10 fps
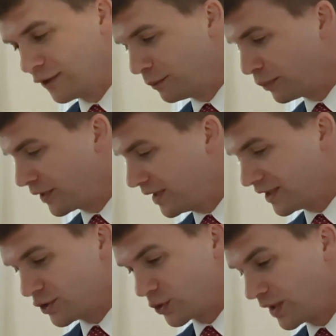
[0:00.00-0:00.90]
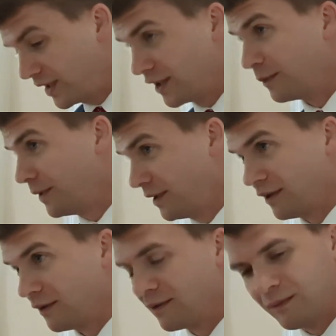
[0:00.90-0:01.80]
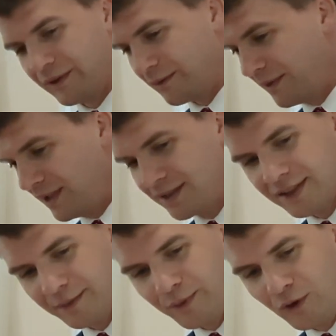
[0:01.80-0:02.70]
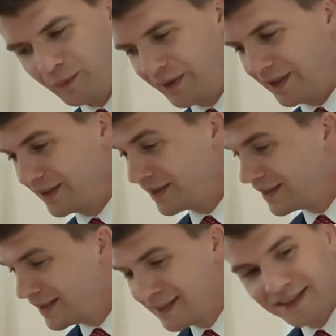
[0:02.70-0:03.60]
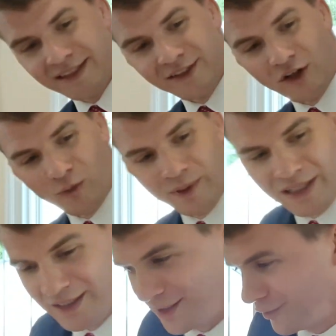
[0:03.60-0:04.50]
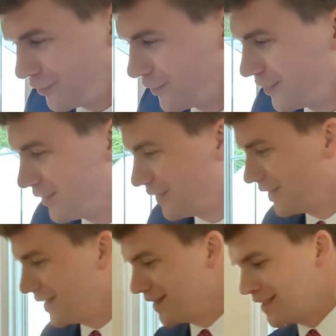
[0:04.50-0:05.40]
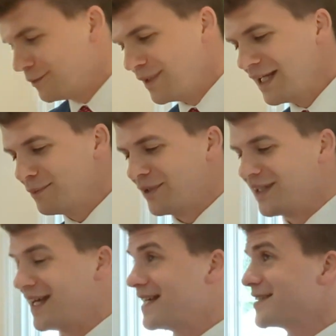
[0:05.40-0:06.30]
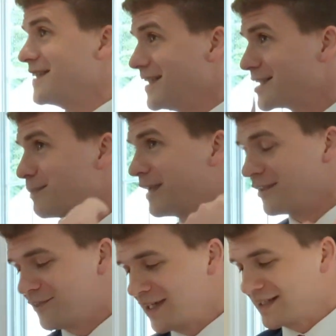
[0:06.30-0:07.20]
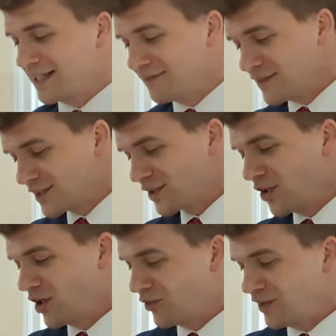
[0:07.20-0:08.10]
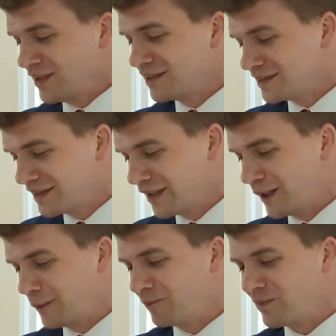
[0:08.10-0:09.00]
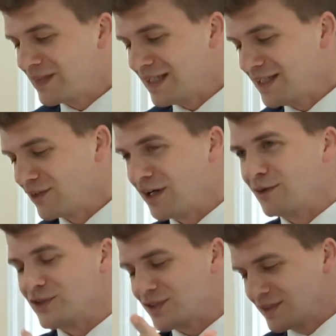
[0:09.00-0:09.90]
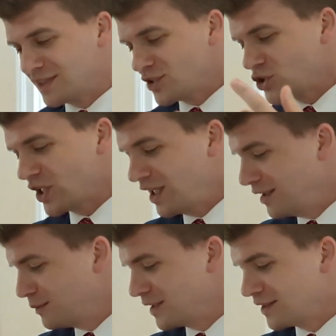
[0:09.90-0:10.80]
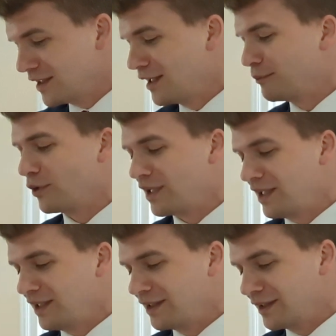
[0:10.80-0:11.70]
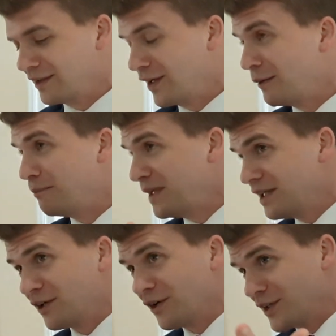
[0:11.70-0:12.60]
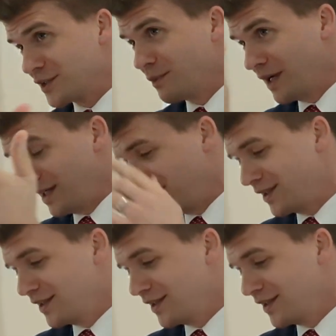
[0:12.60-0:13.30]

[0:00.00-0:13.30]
I don't bring a drink up here with me to the pulpit. Y'all may have been able to guess this by the fact I have this coffee. Um, either I was shamed into not bringing a, a beer, as Mike